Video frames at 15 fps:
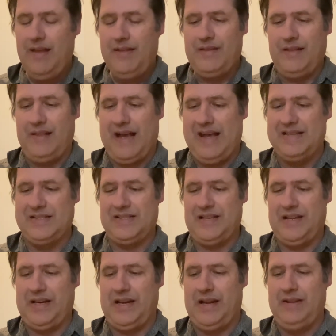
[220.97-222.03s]
The last
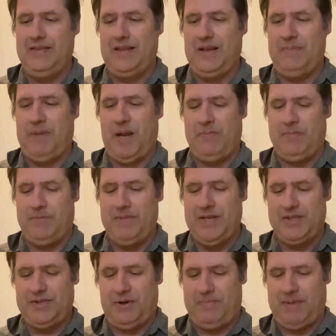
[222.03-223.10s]
thing in the paper
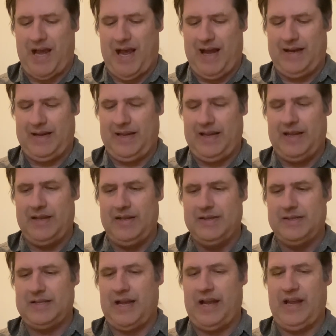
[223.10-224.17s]
mystery pack
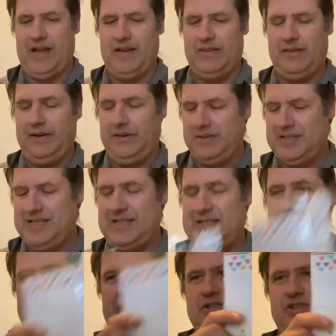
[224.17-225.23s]
is a little
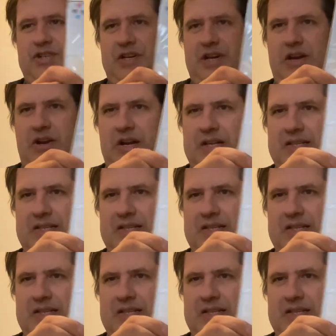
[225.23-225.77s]
stationery